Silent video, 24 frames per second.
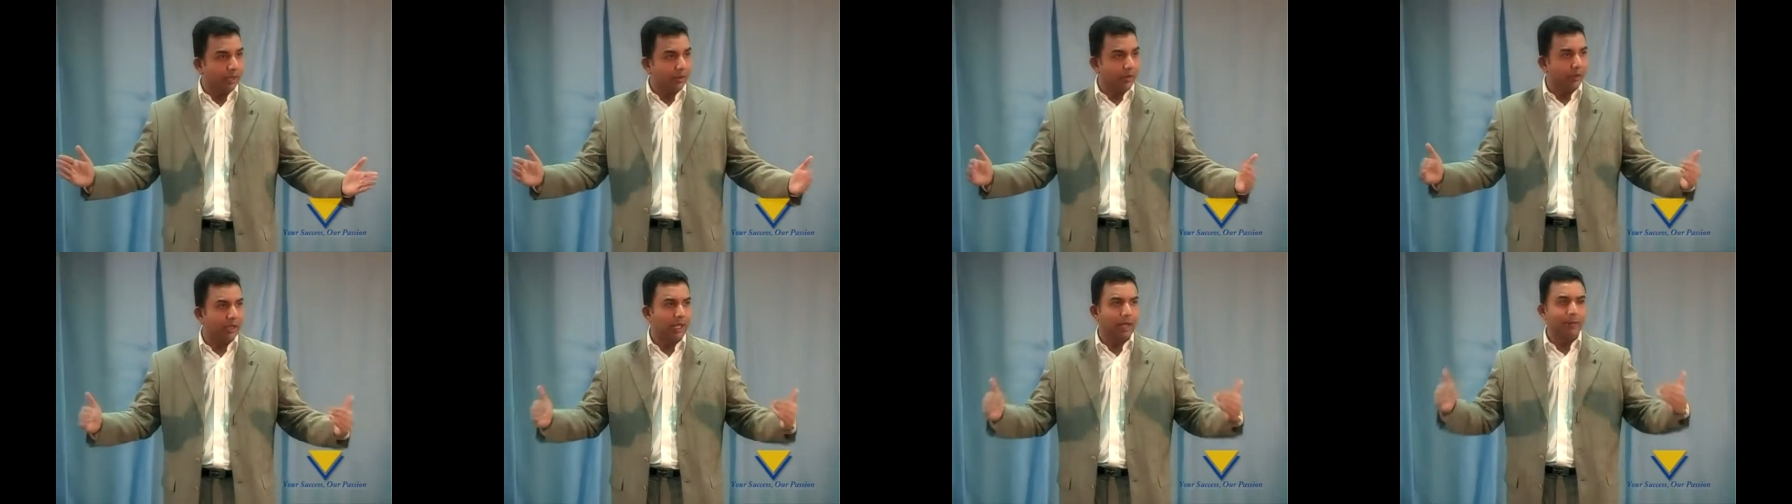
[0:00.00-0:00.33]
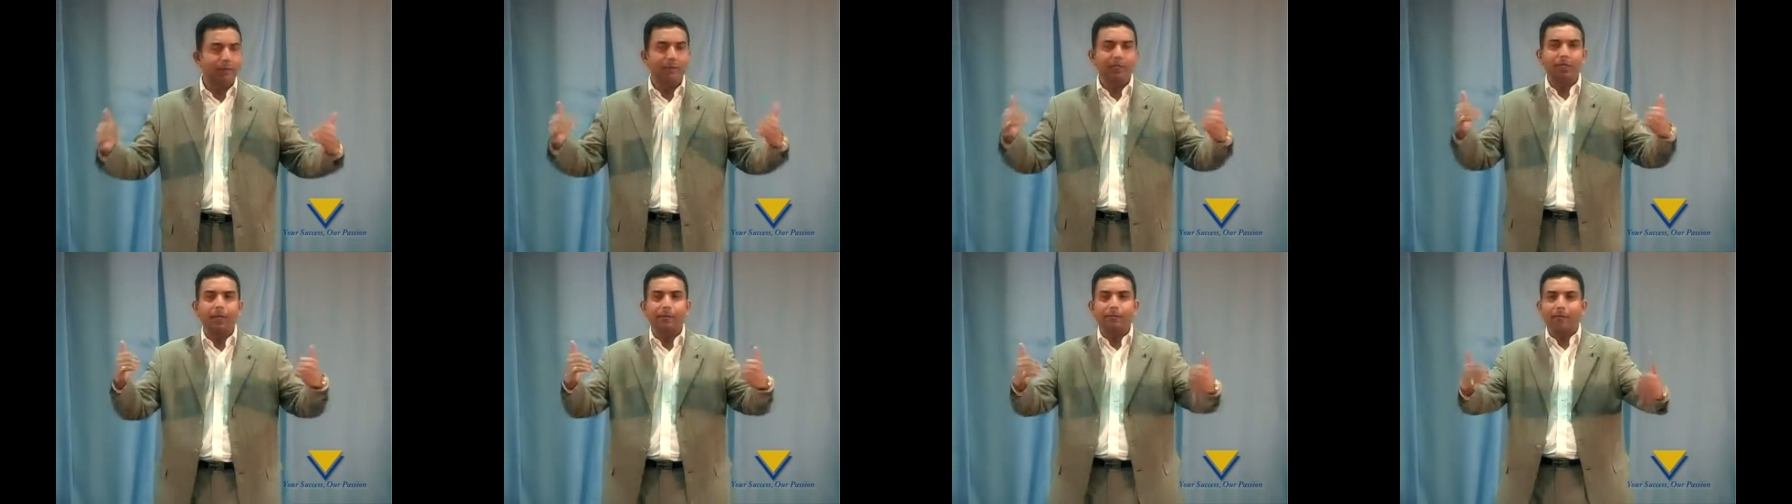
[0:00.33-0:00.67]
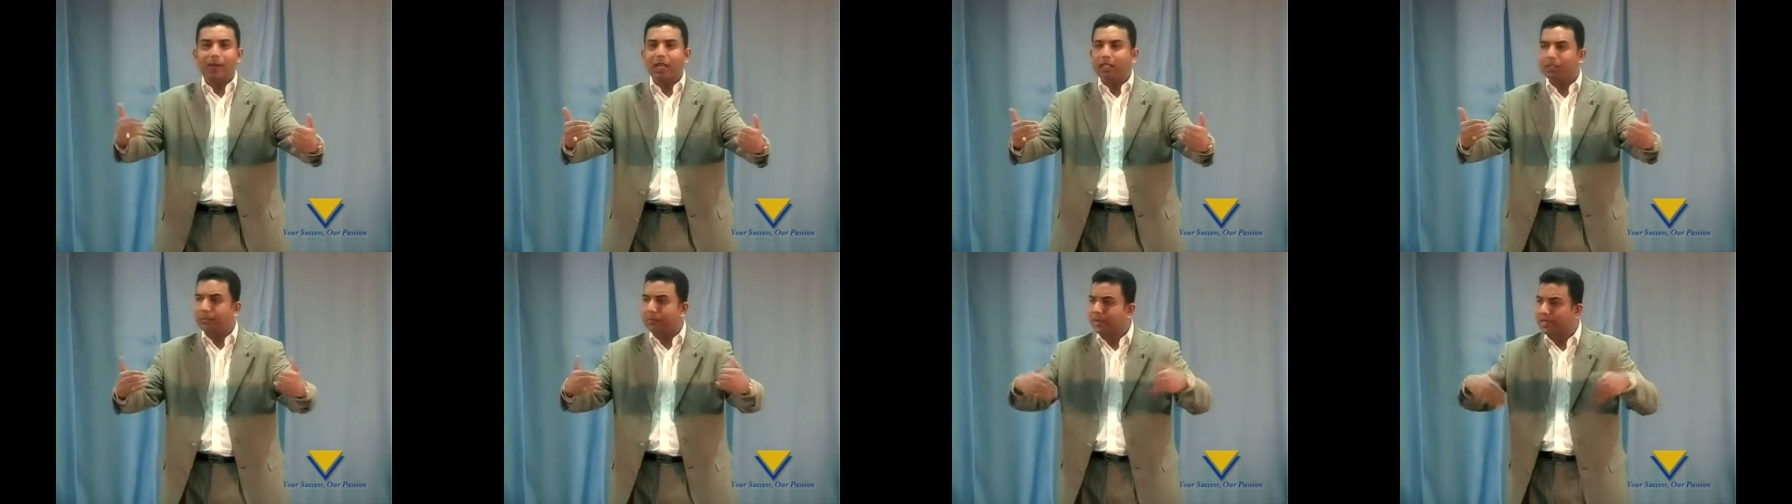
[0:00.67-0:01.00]
You can be the
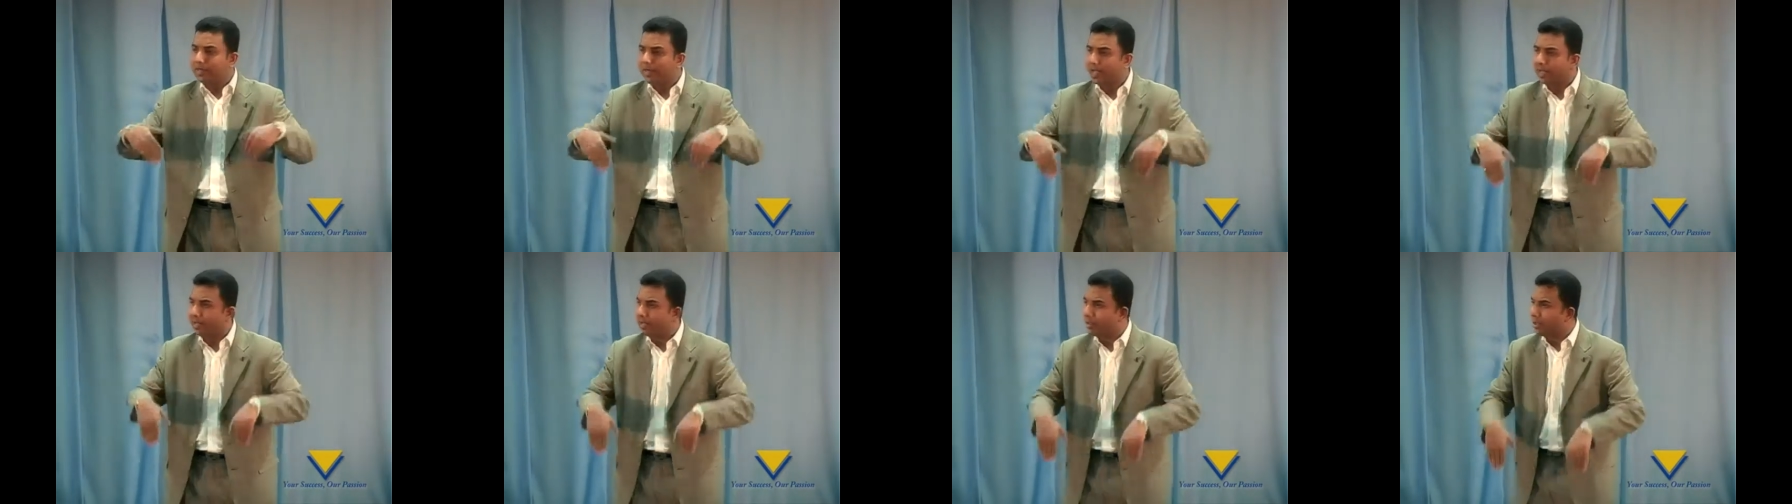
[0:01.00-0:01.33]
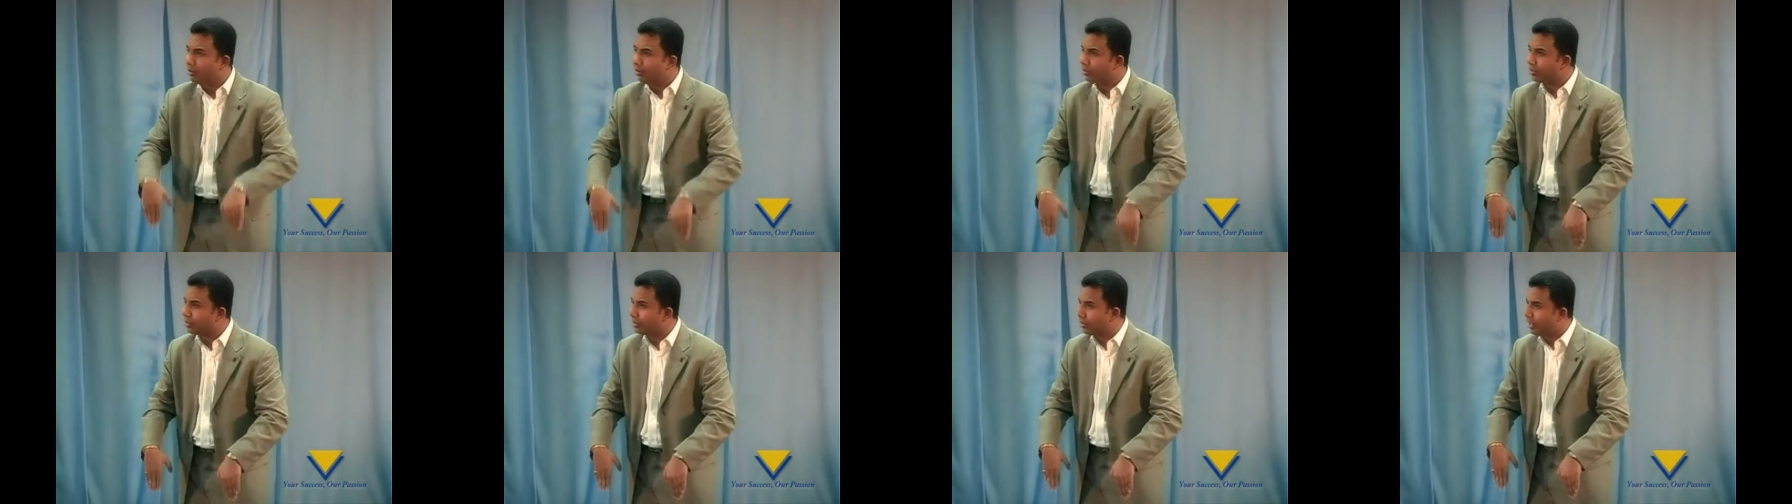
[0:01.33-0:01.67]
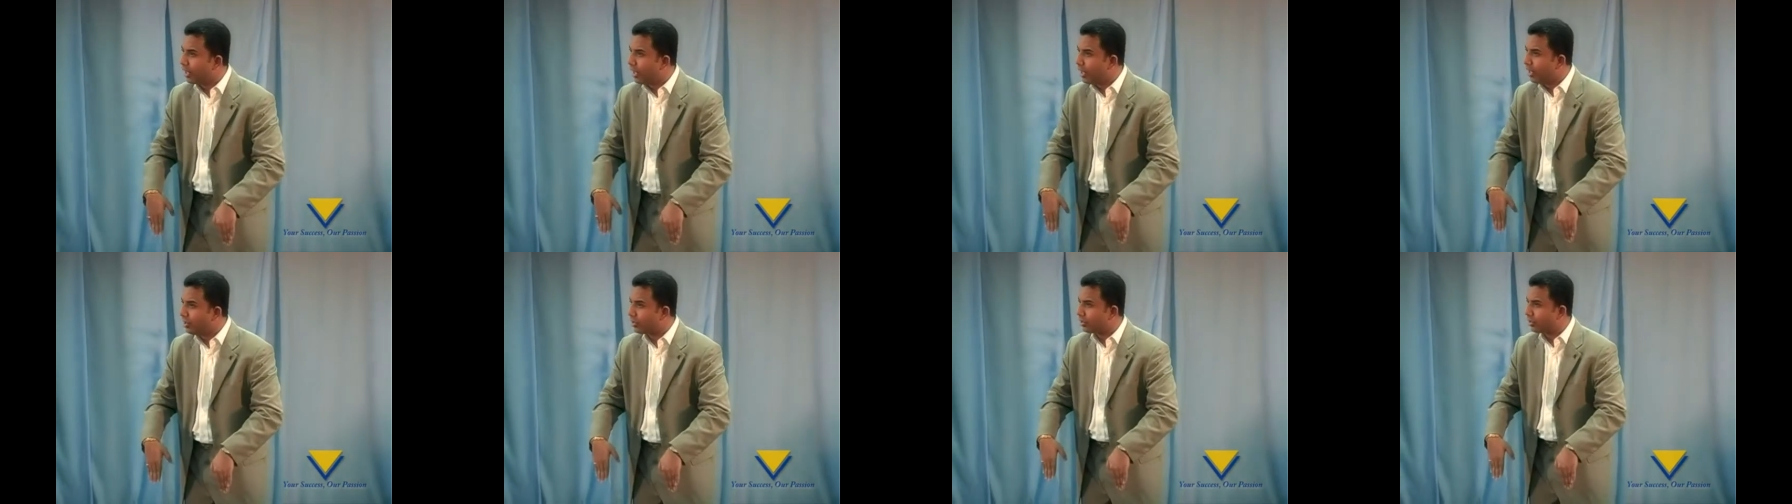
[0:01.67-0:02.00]
best presenter on
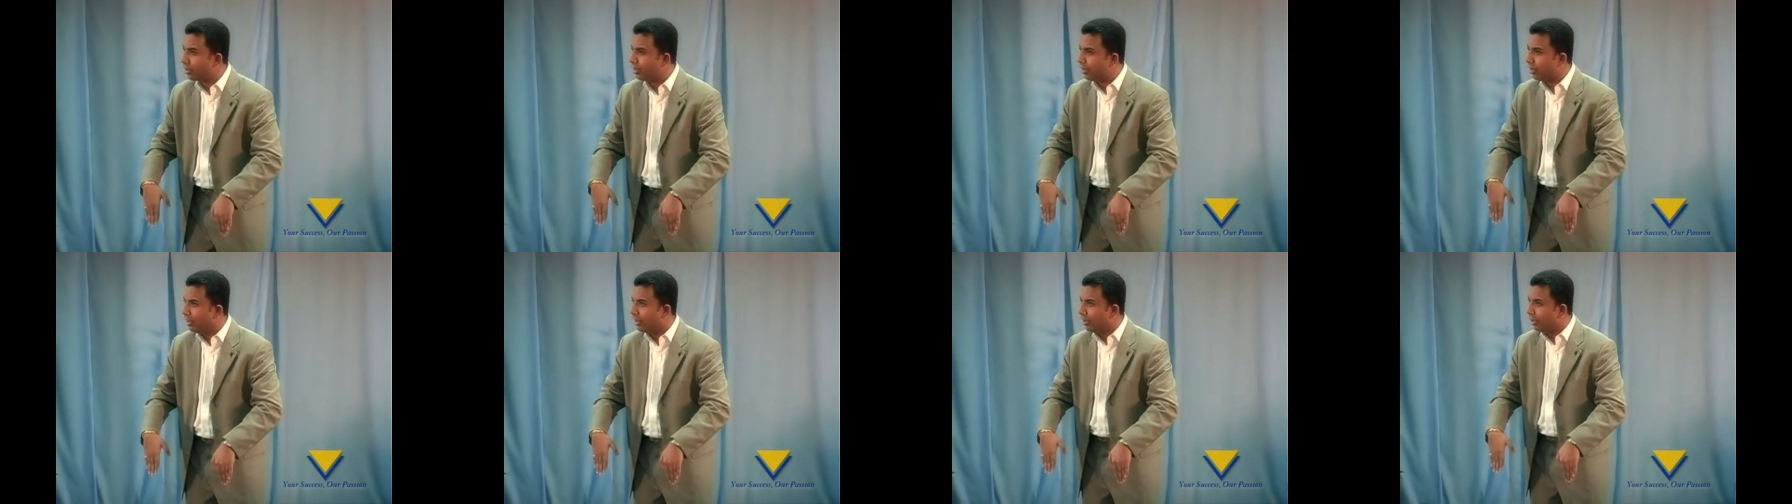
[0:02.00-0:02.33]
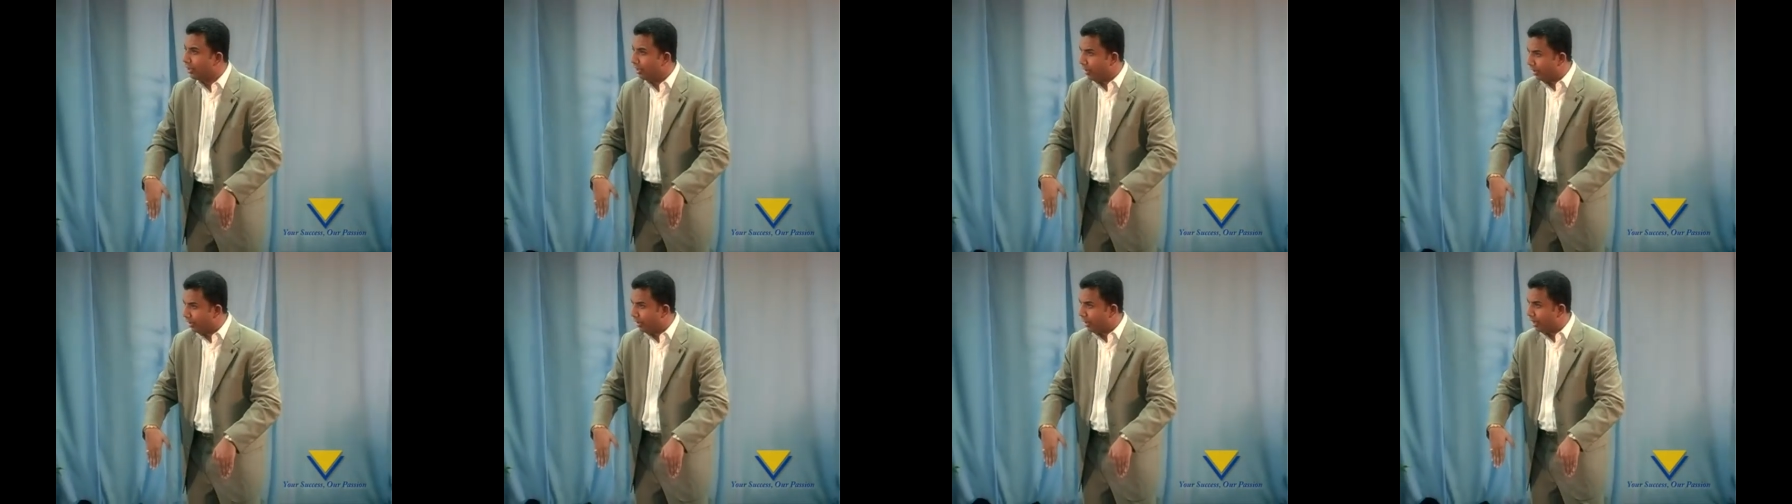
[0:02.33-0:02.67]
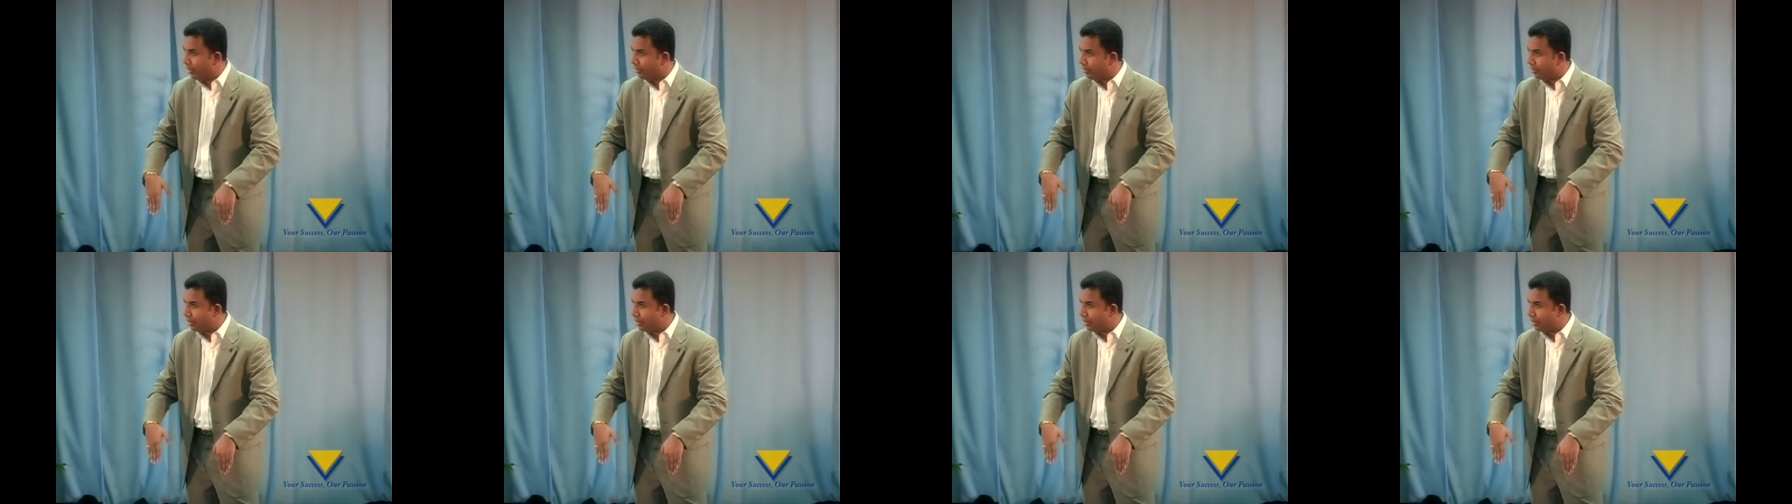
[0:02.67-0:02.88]
stage, all right?